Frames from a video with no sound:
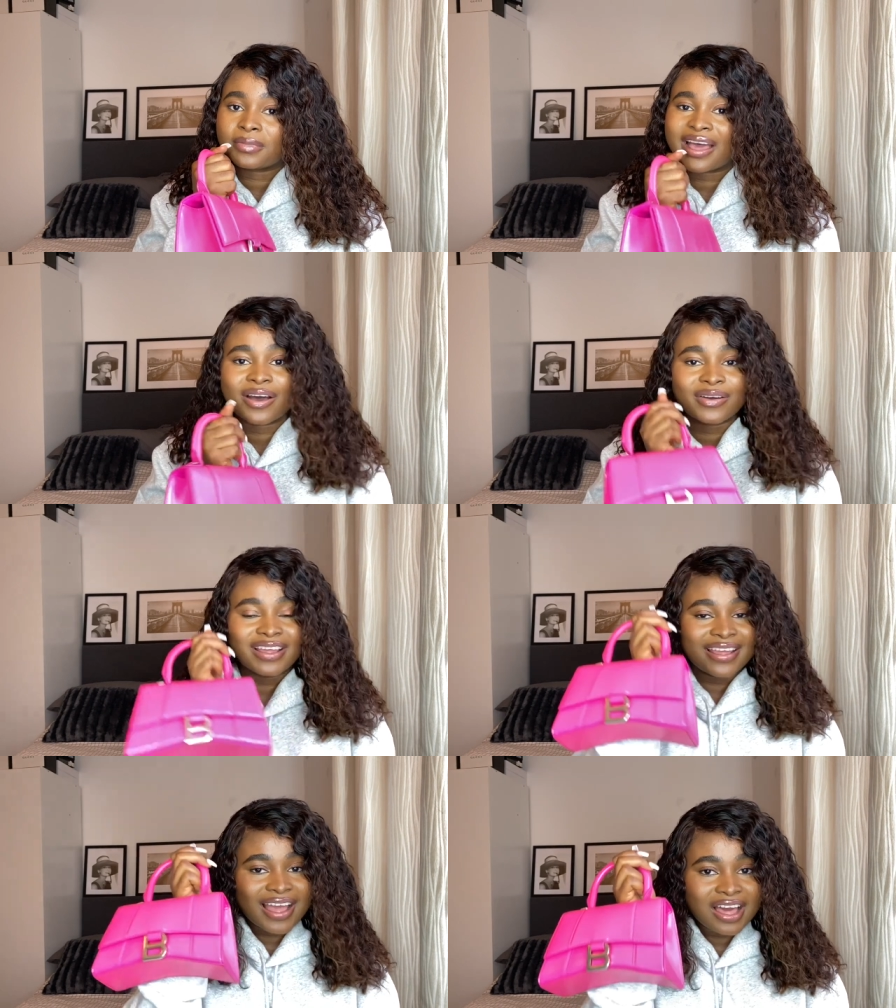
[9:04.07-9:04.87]
now,
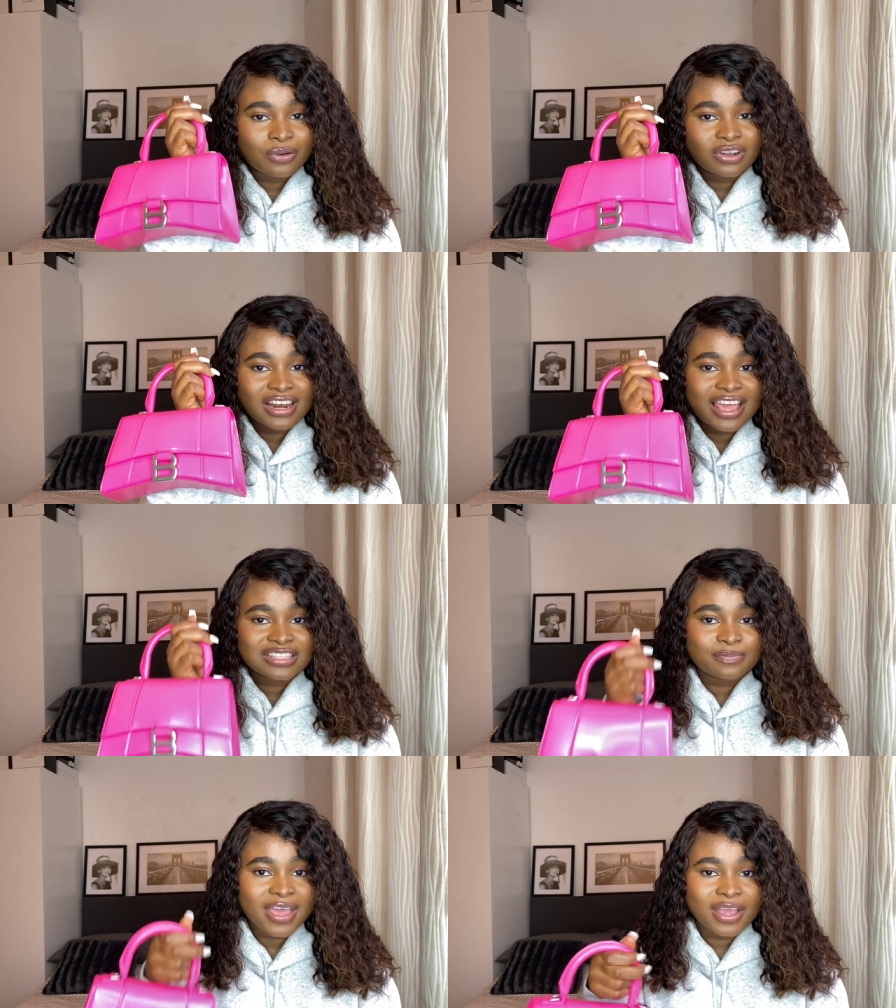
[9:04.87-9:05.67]

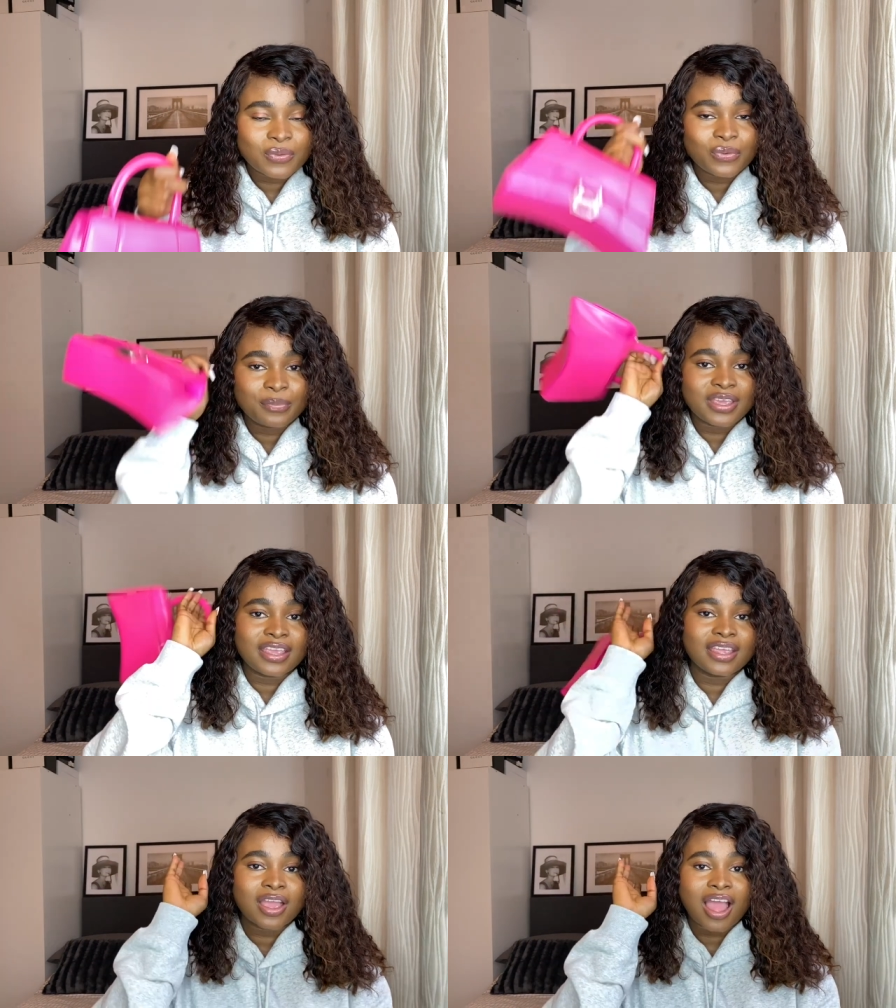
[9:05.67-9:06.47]
hourglass bag will
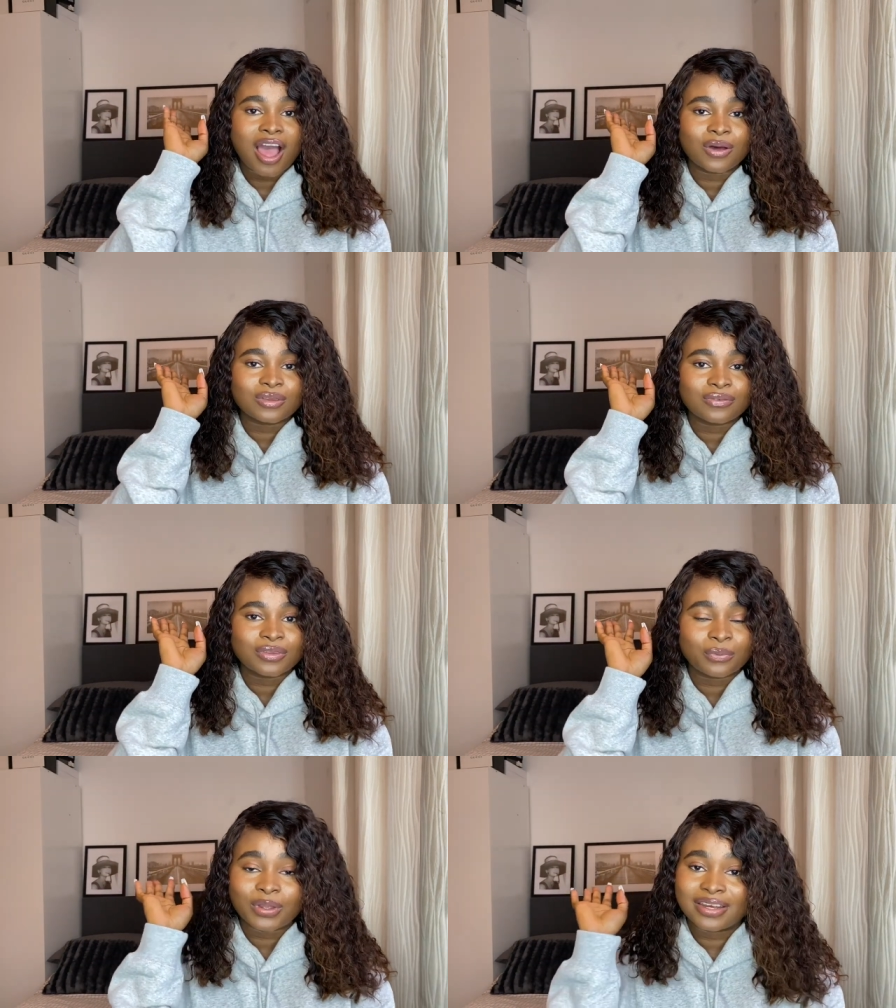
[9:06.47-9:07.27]
be out of
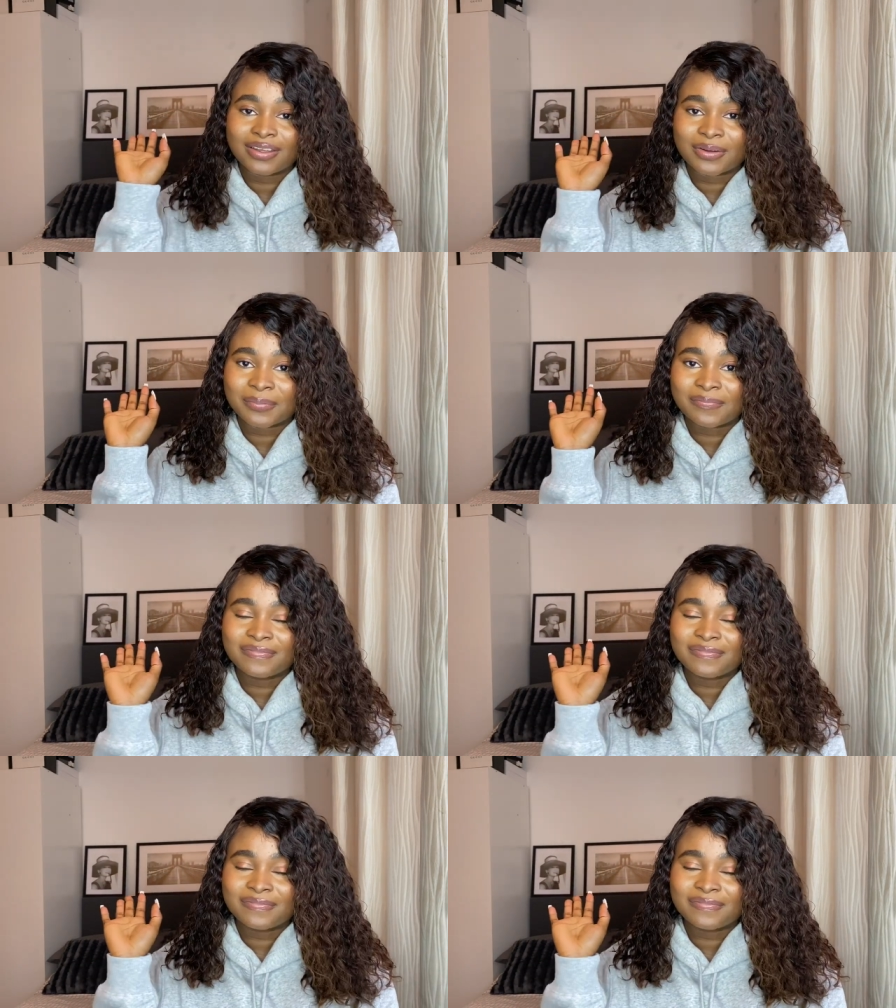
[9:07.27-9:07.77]
the window.